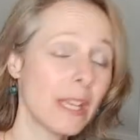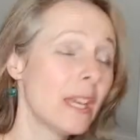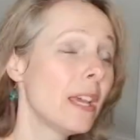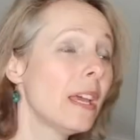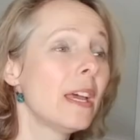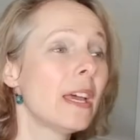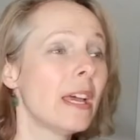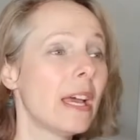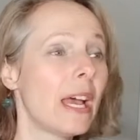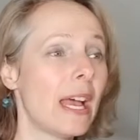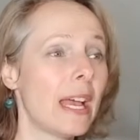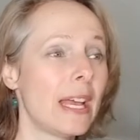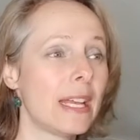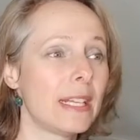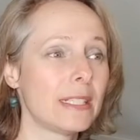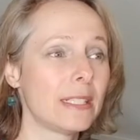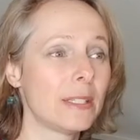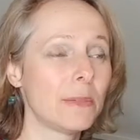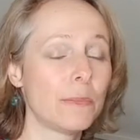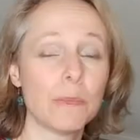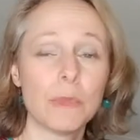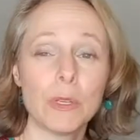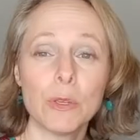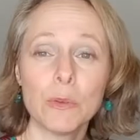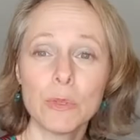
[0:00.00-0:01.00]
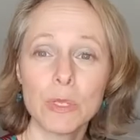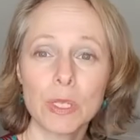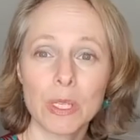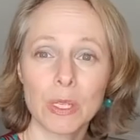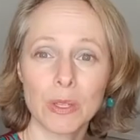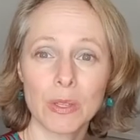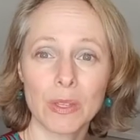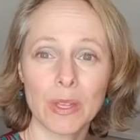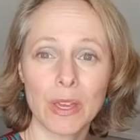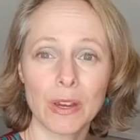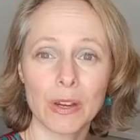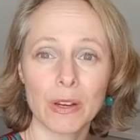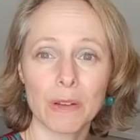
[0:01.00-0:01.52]
and music
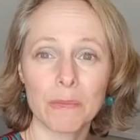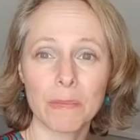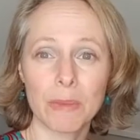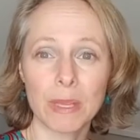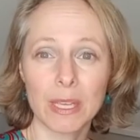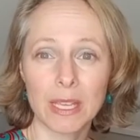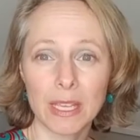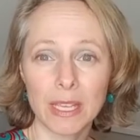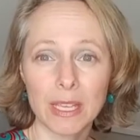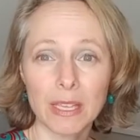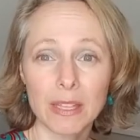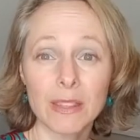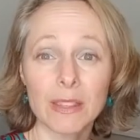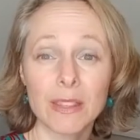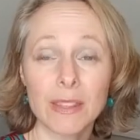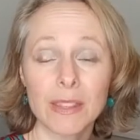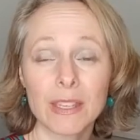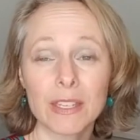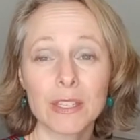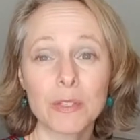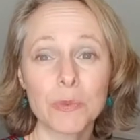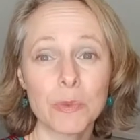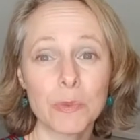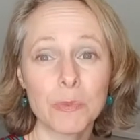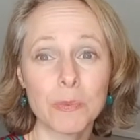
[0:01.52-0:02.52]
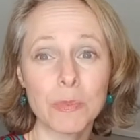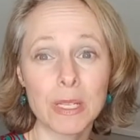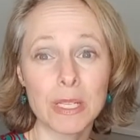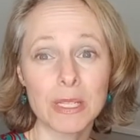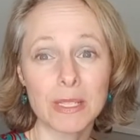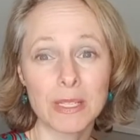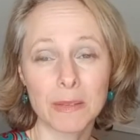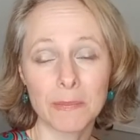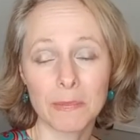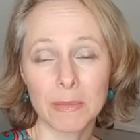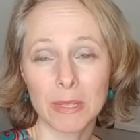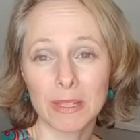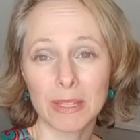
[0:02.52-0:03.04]
therapy, this would be
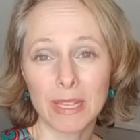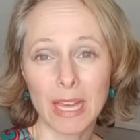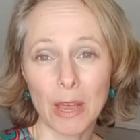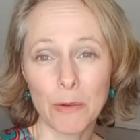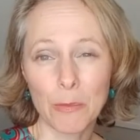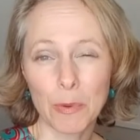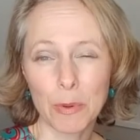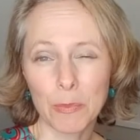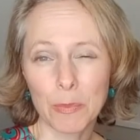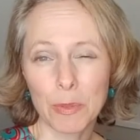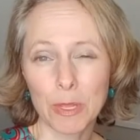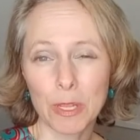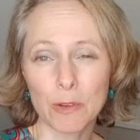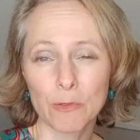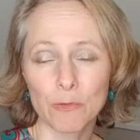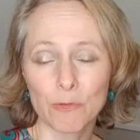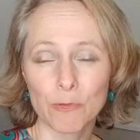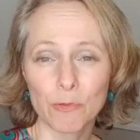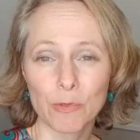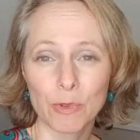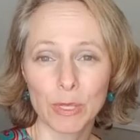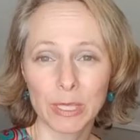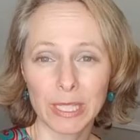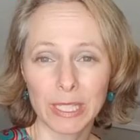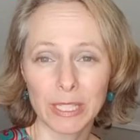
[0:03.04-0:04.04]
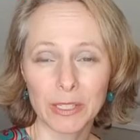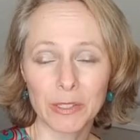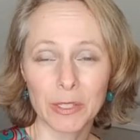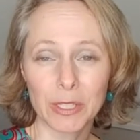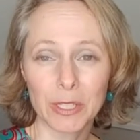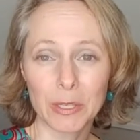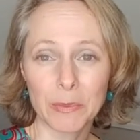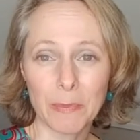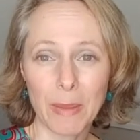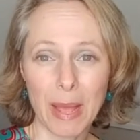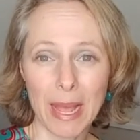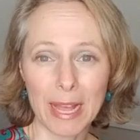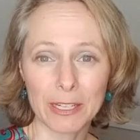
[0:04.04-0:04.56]
something that would be a really good
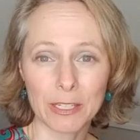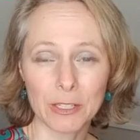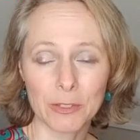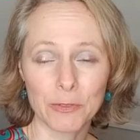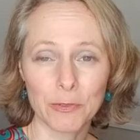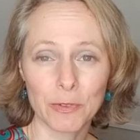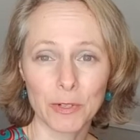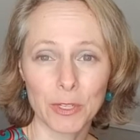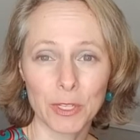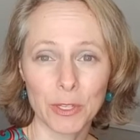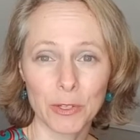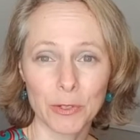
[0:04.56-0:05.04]
match for you.